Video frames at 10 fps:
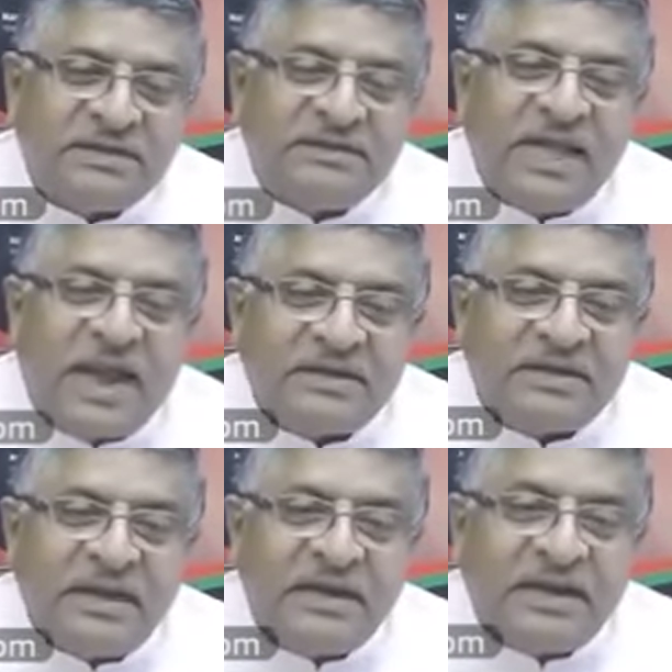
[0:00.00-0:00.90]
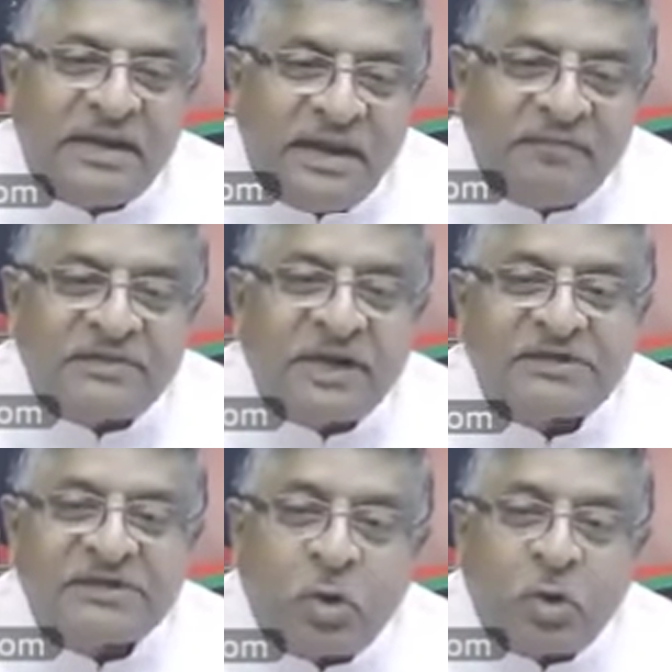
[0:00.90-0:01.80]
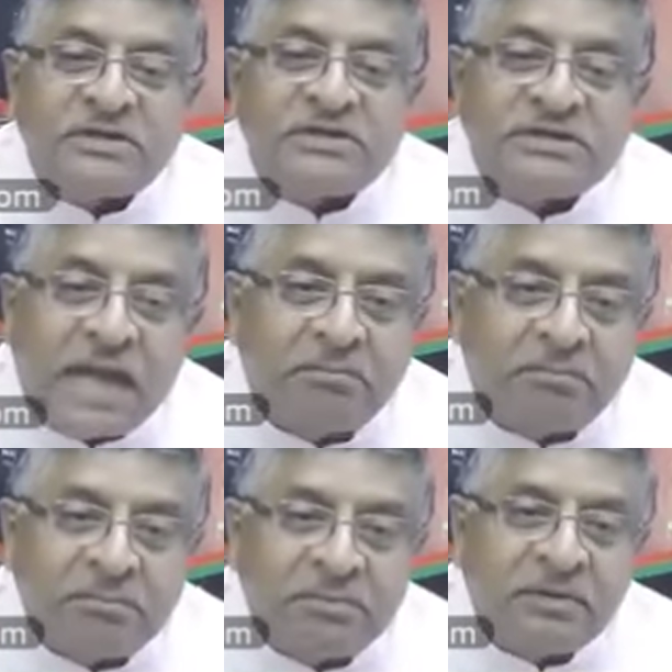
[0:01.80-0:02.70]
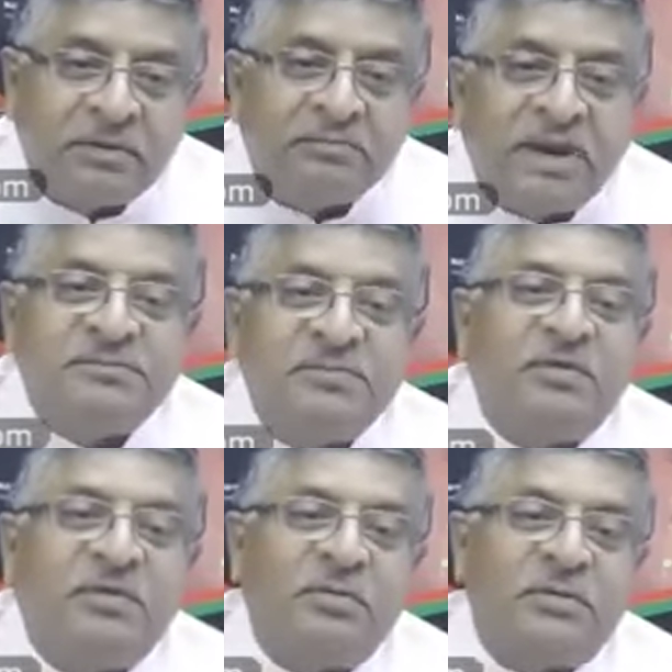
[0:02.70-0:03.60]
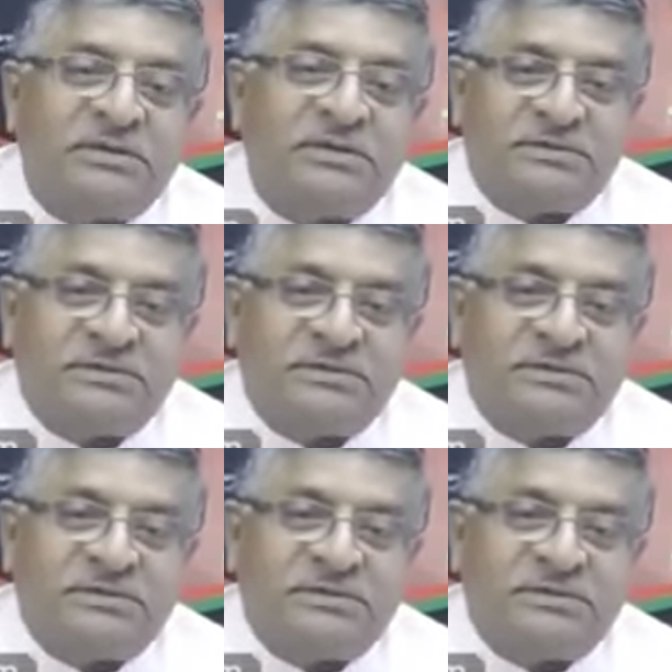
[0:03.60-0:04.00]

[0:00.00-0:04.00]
that it leaves its own stamp by its performance.